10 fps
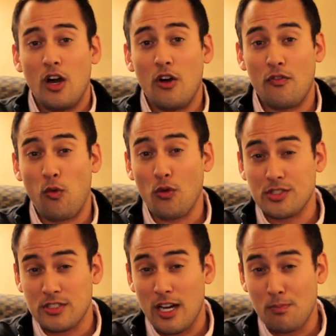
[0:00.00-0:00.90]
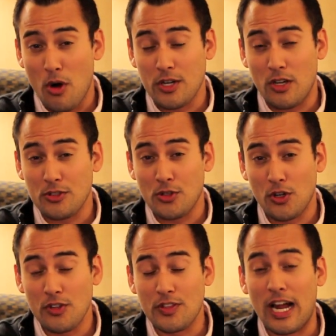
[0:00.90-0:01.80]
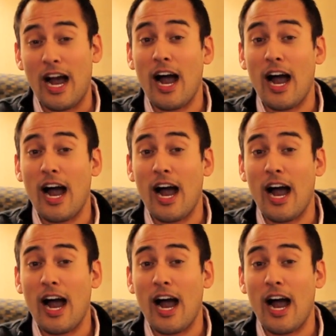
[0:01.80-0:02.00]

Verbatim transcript: A fourth stock market alternative that